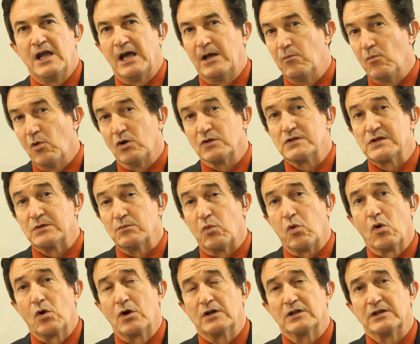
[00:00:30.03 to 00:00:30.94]
and most
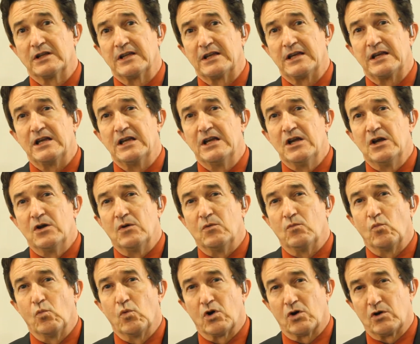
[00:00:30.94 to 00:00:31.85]
importantly,
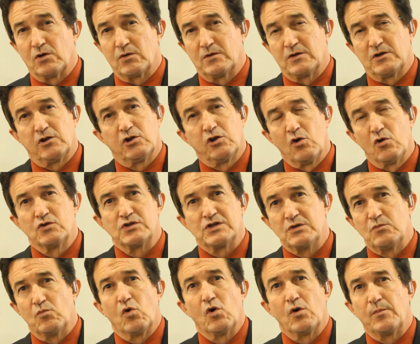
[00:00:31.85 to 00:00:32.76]
we're
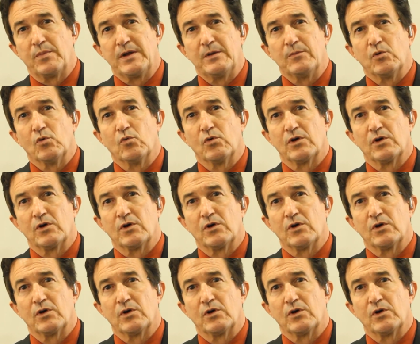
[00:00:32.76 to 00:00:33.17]
closing more people.